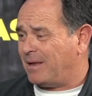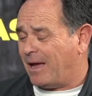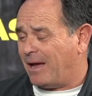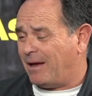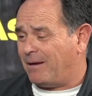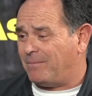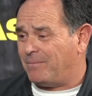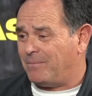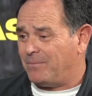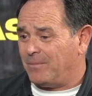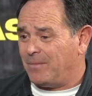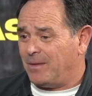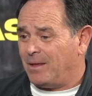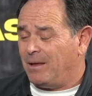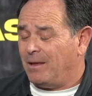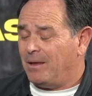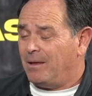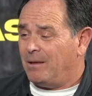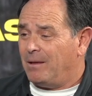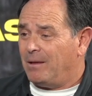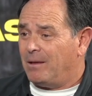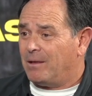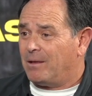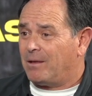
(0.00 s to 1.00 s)
Yeah.
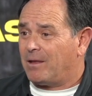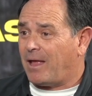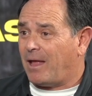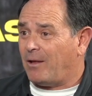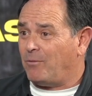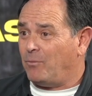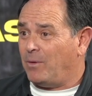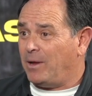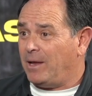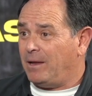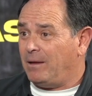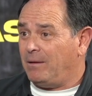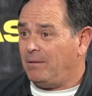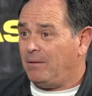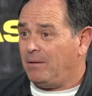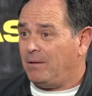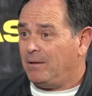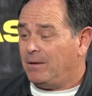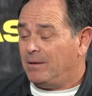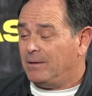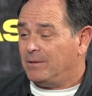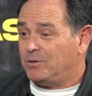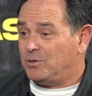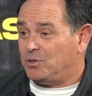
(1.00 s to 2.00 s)
Can we
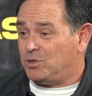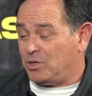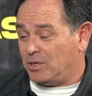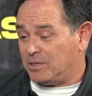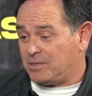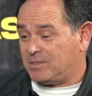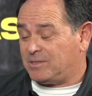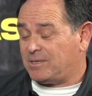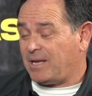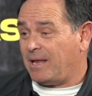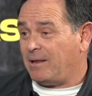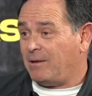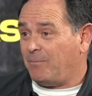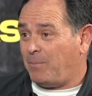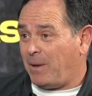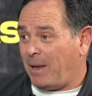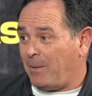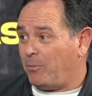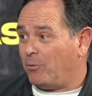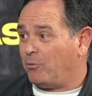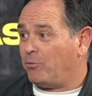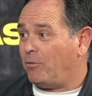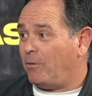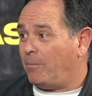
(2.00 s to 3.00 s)
just send
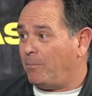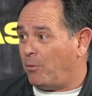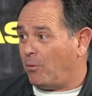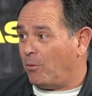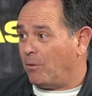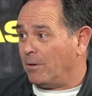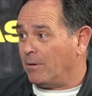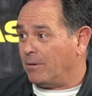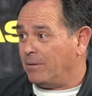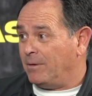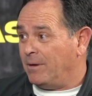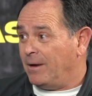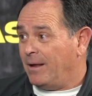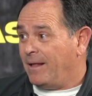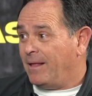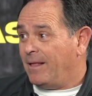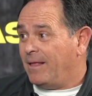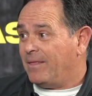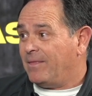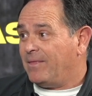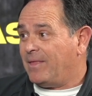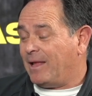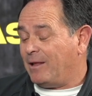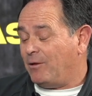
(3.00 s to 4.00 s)
people to a board
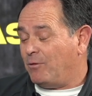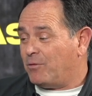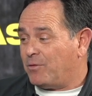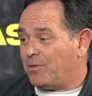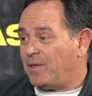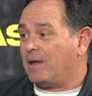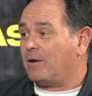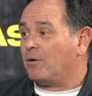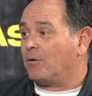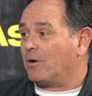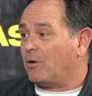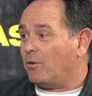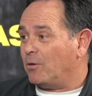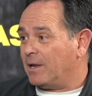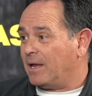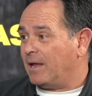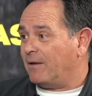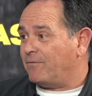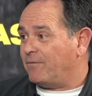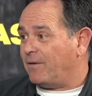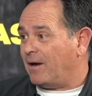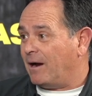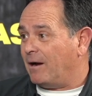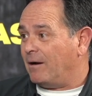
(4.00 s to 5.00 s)
that you think are going to
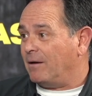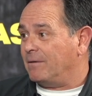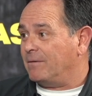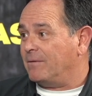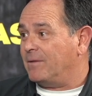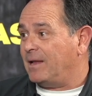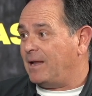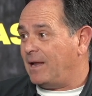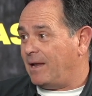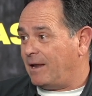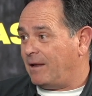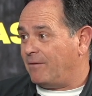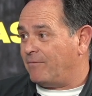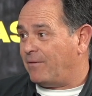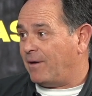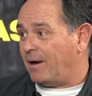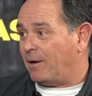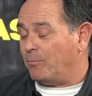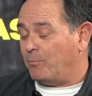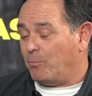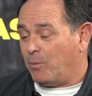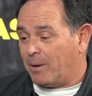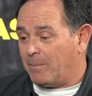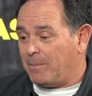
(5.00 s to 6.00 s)
get fired? They need to get
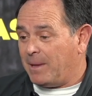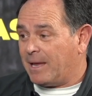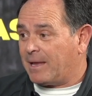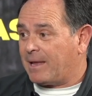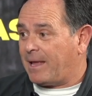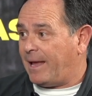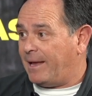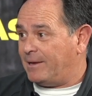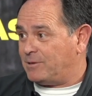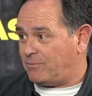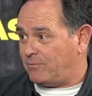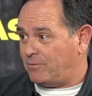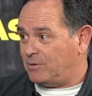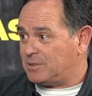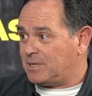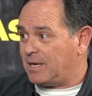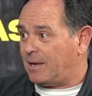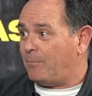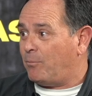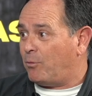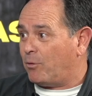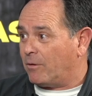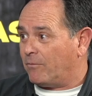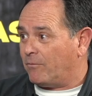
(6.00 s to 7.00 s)
fired. Bring me a case. If you
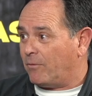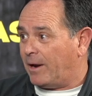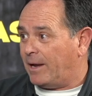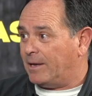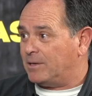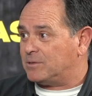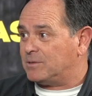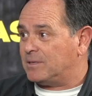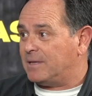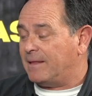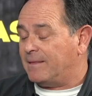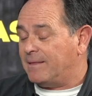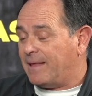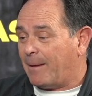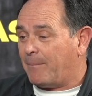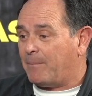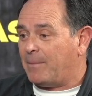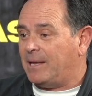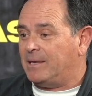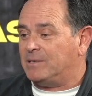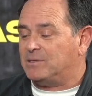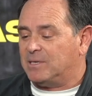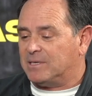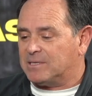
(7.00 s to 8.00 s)
say a Board of Rights, then that
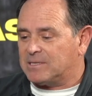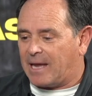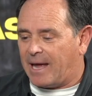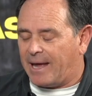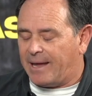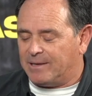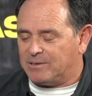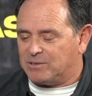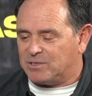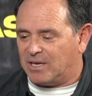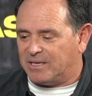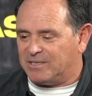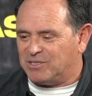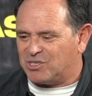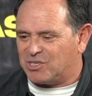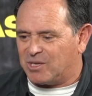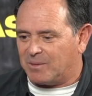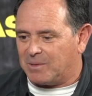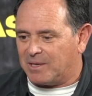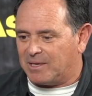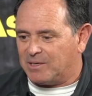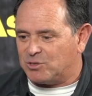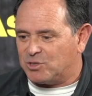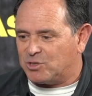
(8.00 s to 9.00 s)
means this guy has done
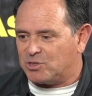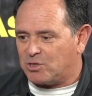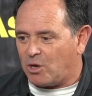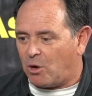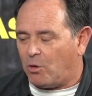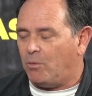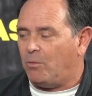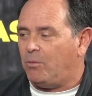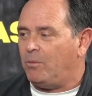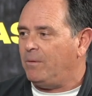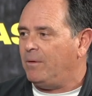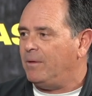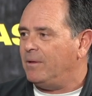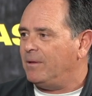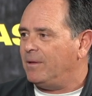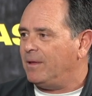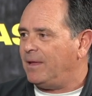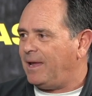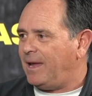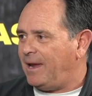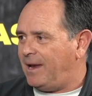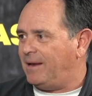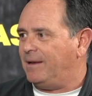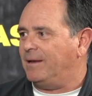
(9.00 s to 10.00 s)
something so
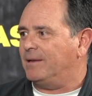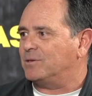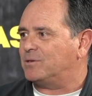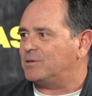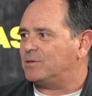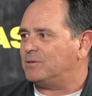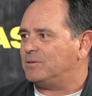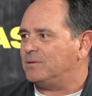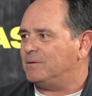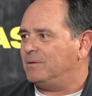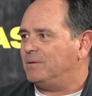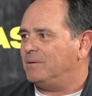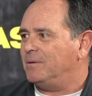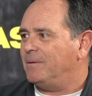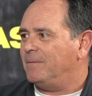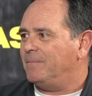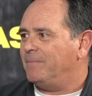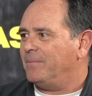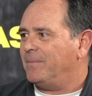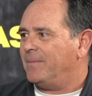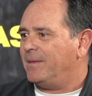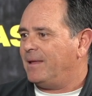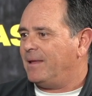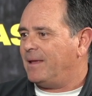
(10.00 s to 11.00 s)
heinous,
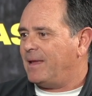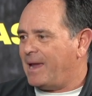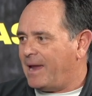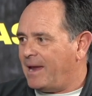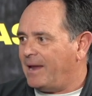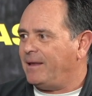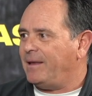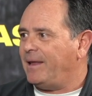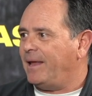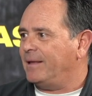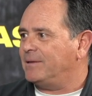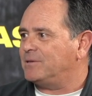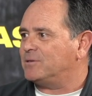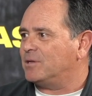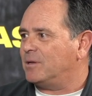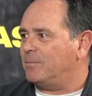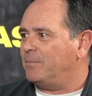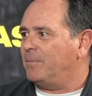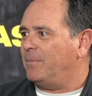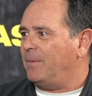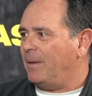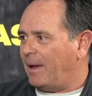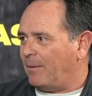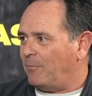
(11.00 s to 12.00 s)
he needs to
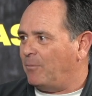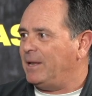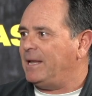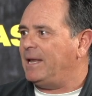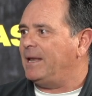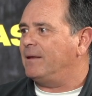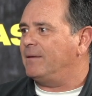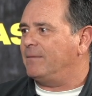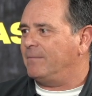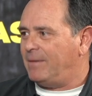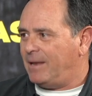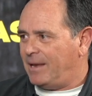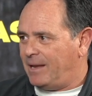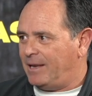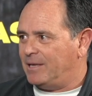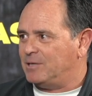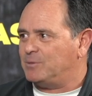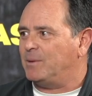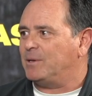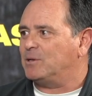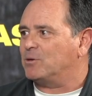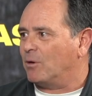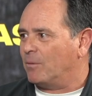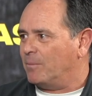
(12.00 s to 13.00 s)

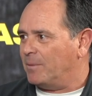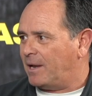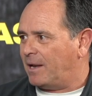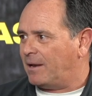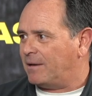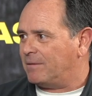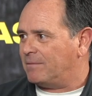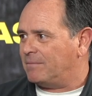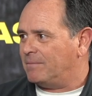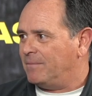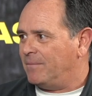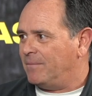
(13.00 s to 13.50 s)
be terminated.